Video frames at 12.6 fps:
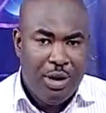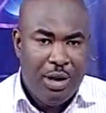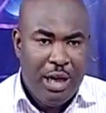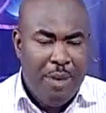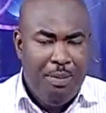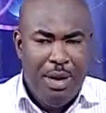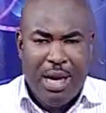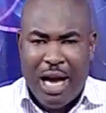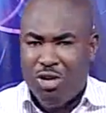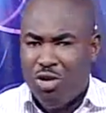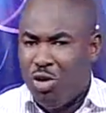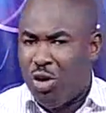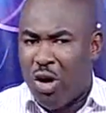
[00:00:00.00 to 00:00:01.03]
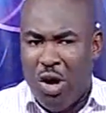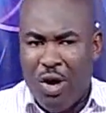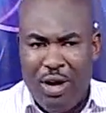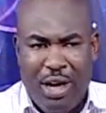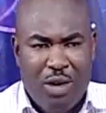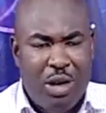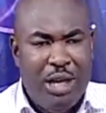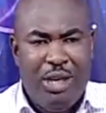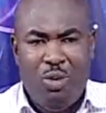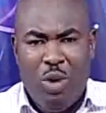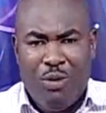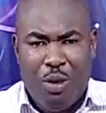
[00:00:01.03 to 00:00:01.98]
He began to connect. He didn't
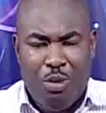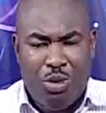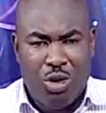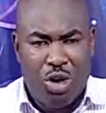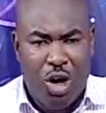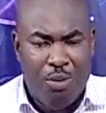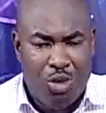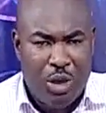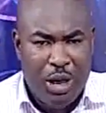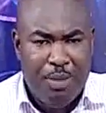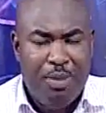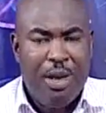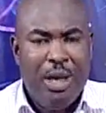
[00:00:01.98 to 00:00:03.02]
wait for people to come to him.